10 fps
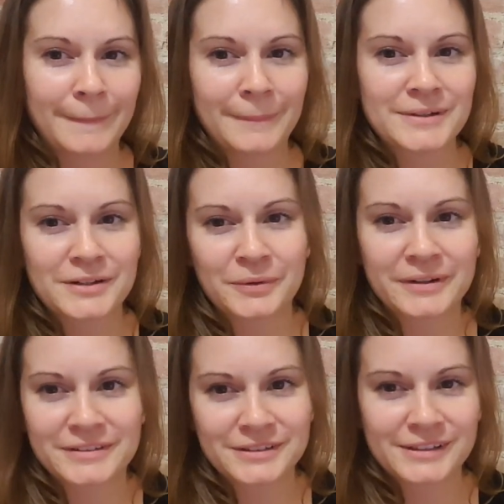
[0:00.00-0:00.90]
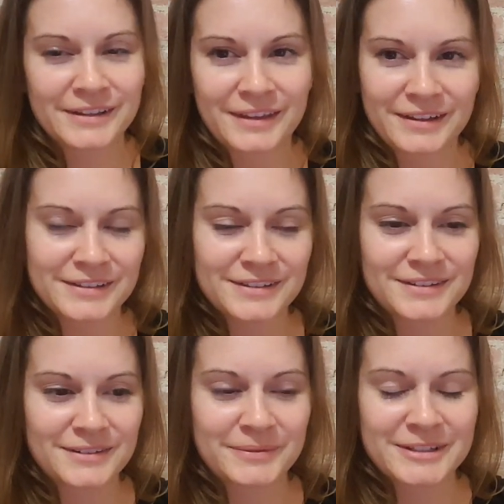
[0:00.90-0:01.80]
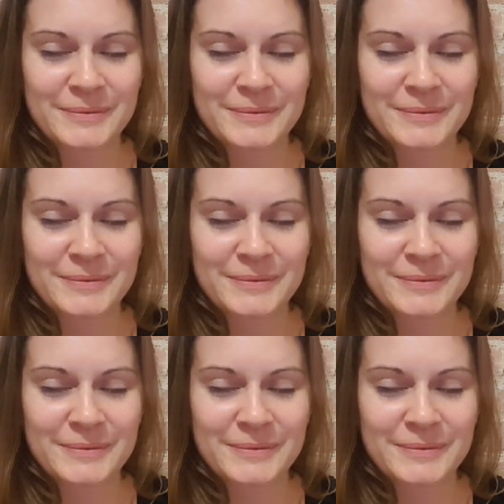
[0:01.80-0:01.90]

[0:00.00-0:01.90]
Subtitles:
which I don't want it to look like that because someone's